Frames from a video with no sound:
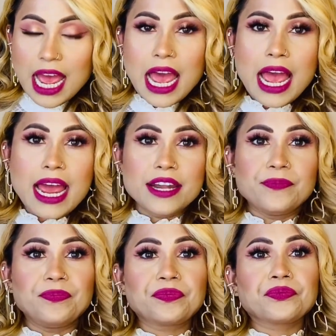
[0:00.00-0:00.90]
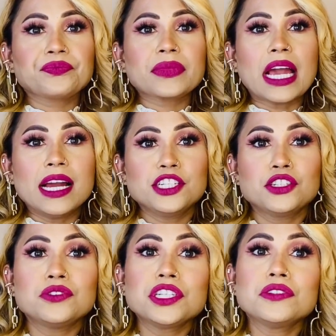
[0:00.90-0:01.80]
And I
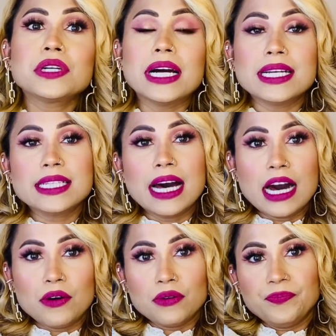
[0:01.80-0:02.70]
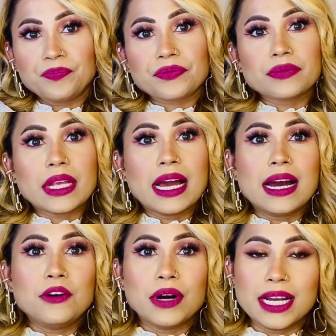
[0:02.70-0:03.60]
showed you guys how
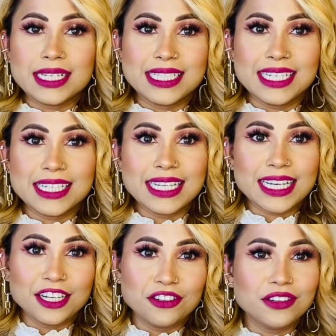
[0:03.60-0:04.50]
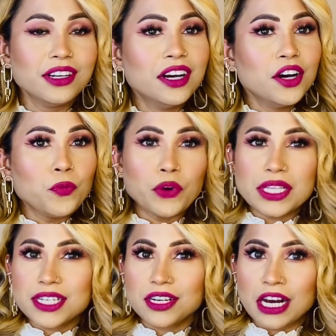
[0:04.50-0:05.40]
I did, like, you know,
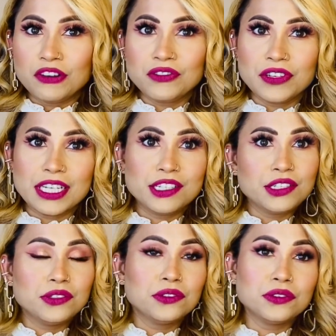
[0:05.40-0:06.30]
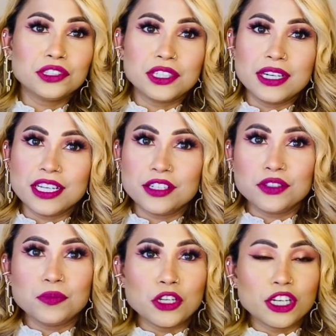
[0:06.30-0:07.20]
western outfit to turn into
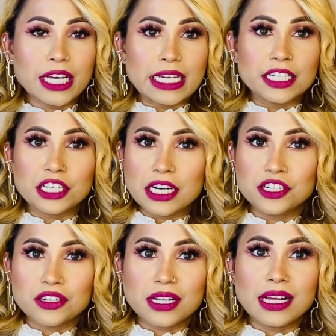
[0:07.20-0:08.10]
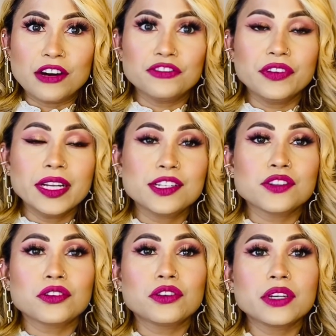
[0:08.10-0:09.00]
more like a traditional outfit.
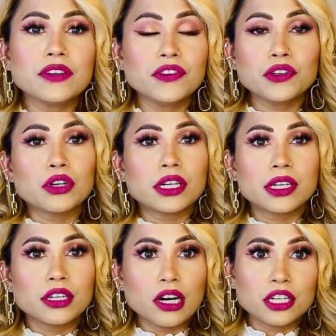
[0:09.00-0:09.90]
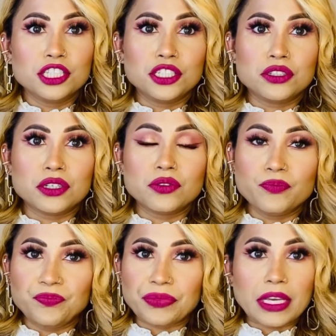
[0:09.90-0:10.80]
So if you are not sure
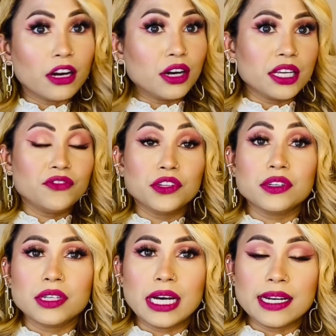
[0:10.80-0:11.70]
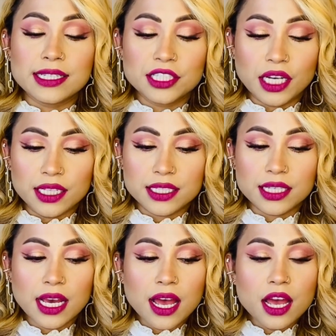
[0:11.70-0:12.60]
or if you don't had a chance
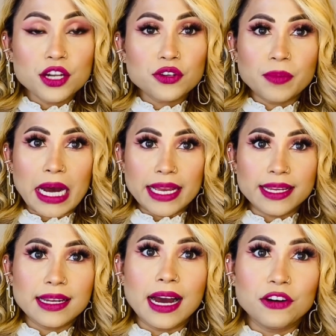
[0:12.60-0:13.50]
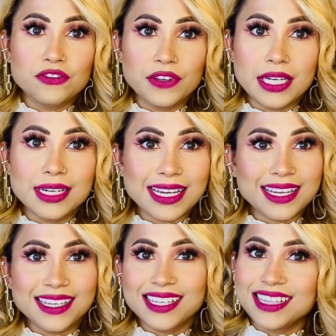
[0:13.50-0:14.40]
to buy outfit like a
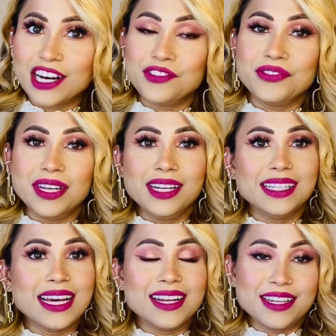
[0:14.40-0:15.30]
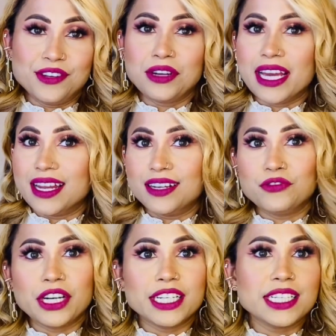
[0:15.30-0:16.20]
Eid outfit, then you can
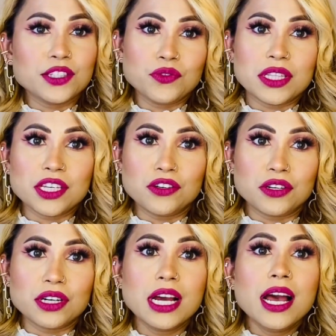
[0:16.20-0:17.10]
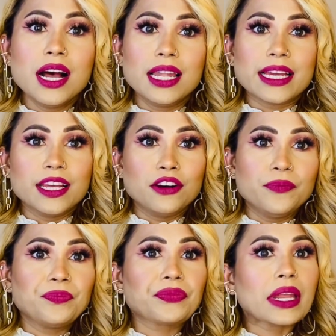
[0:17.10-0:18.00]
wear this with your, like, you know,
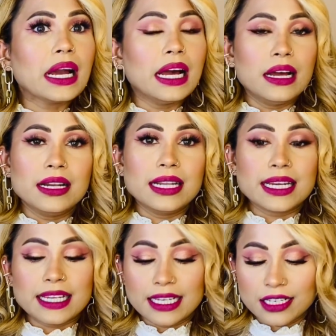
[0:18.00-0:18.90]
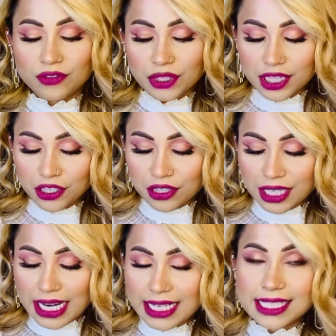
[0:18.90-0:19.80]
like with your
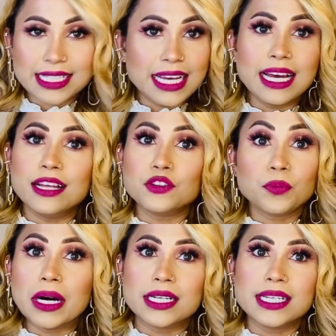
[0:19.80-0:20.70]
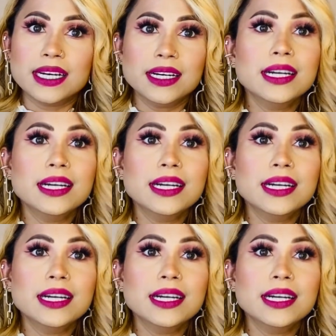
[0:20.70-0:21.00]
nice dupatta.